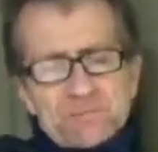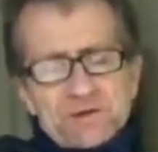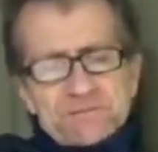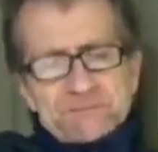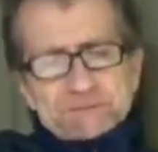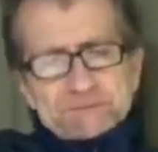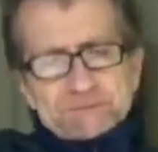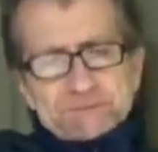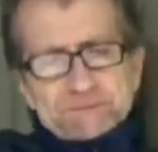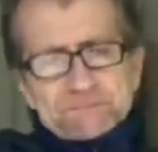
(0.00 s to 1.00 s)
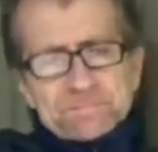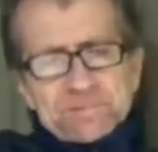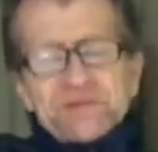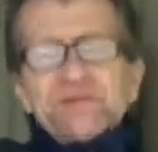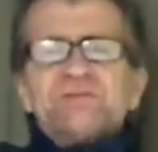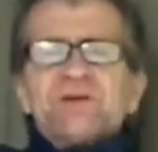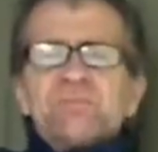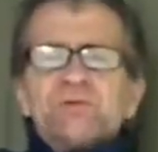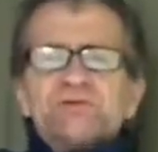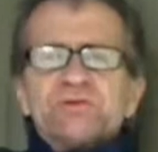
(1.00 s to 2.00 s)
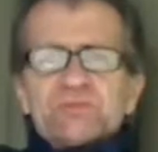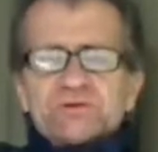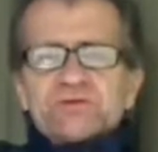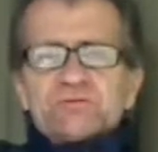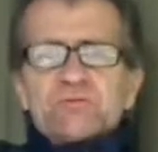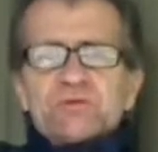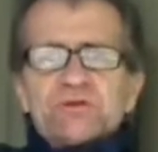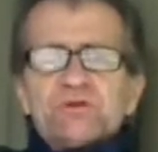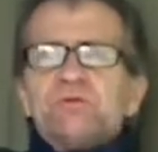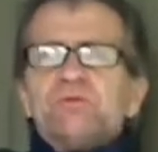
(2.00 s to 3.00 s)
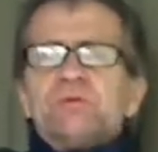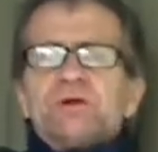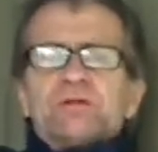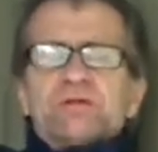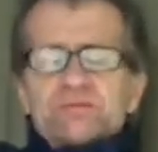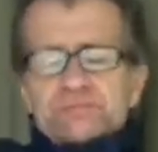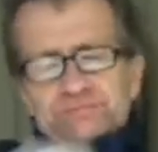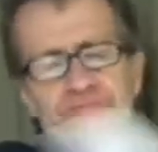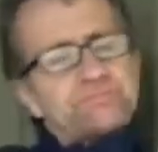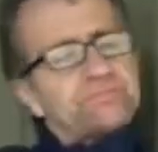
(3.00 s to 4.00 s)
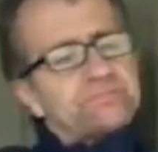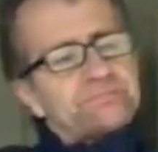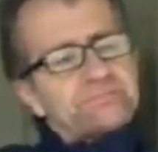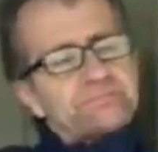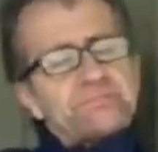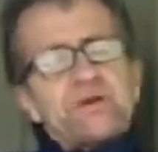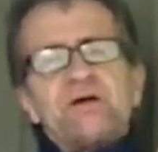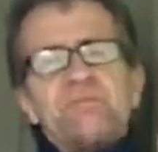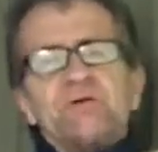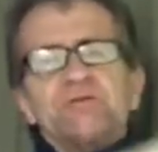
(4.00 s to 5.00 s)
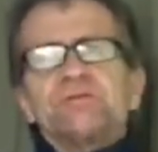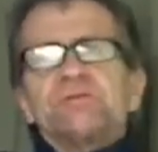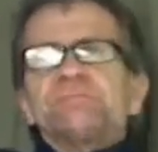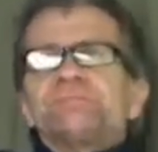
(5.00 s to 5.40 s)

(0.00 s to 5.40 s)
But in discipleship, which is what we do with Utmost,